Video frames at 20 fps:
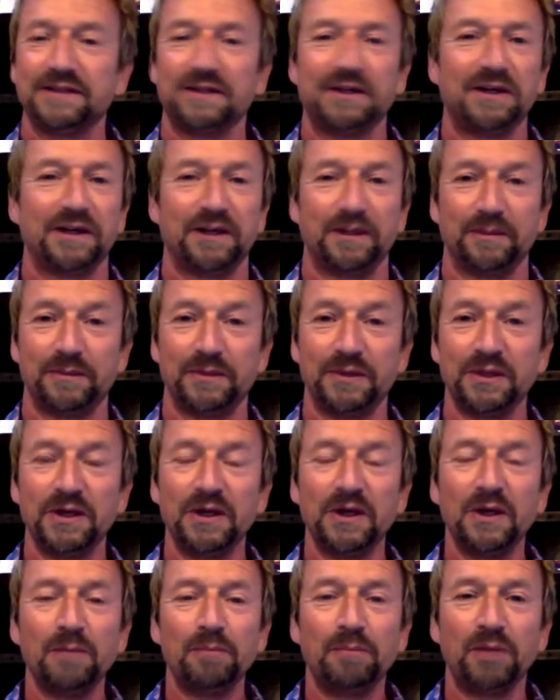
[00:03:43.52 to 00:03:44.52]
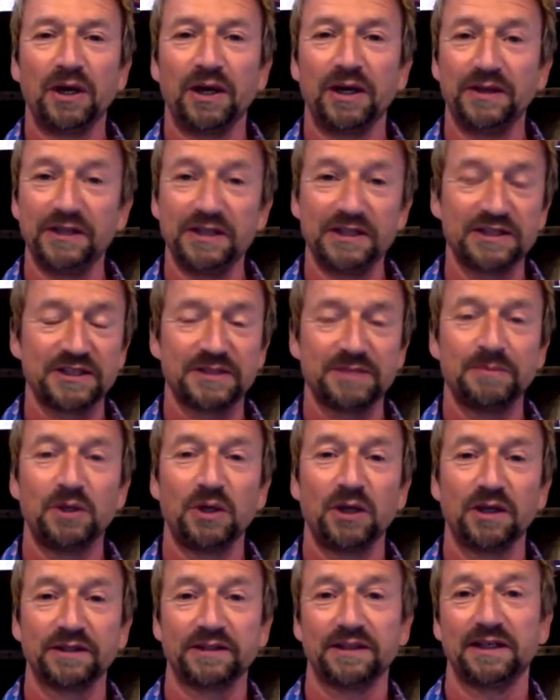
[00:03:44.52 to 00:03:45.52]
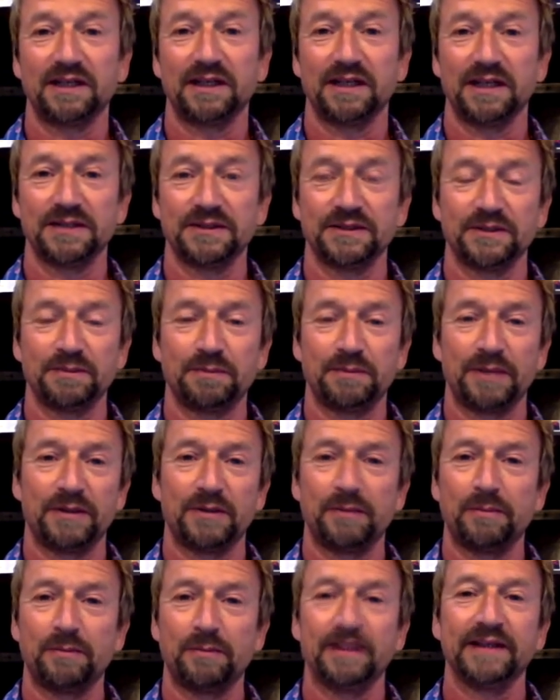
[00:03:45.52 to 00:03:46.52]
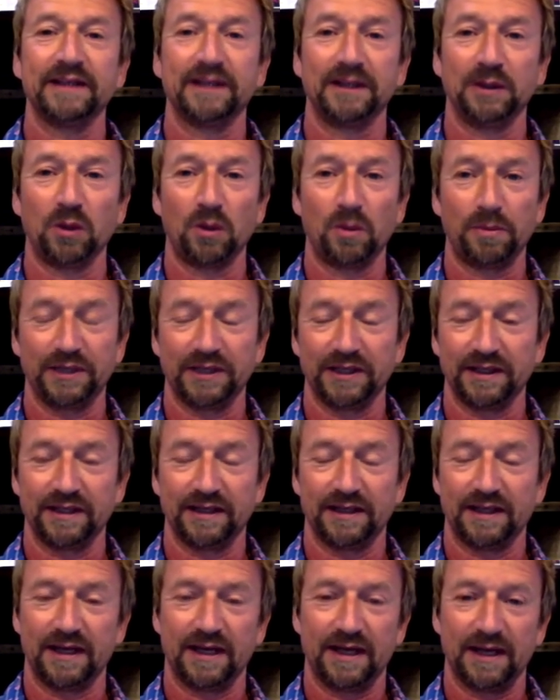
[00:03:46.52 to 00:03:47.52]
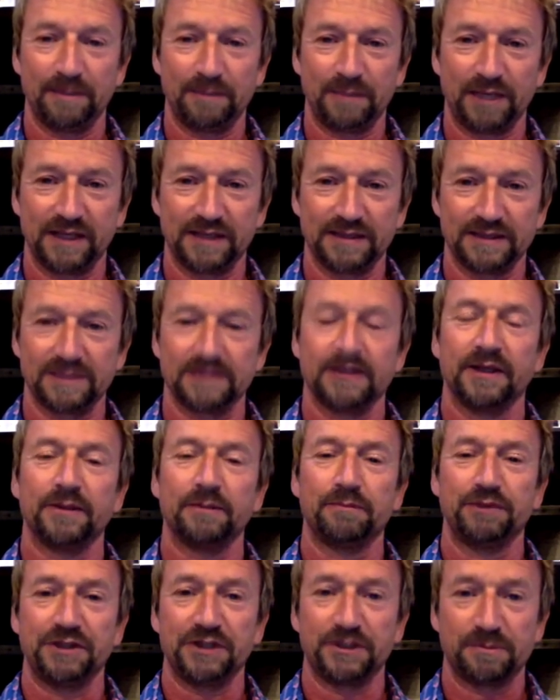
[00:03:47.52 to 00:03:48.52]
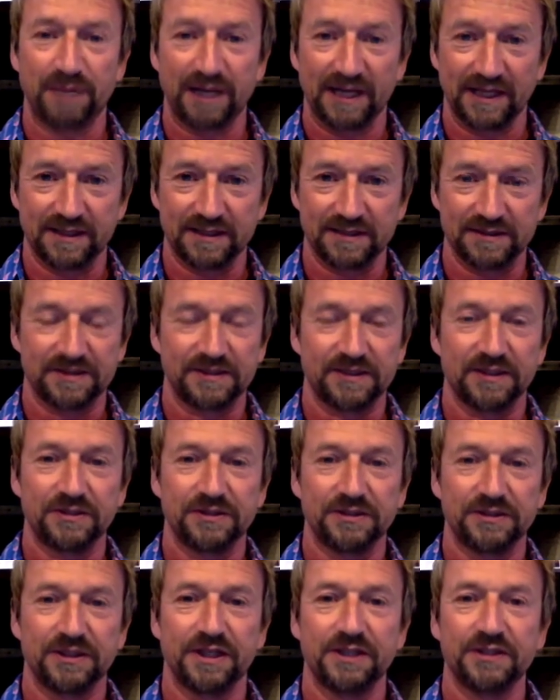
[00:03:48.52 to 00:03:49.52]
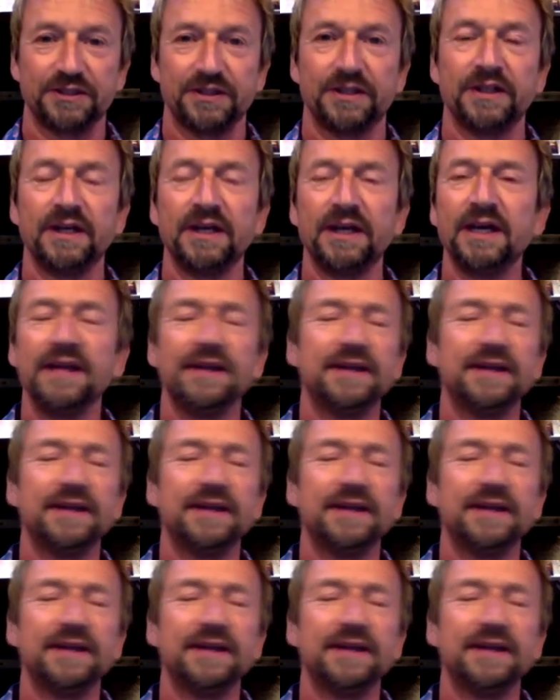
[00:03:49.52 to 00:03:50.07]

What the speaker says: time by these smart guys at the banking lobbying places like the British Bankers Association.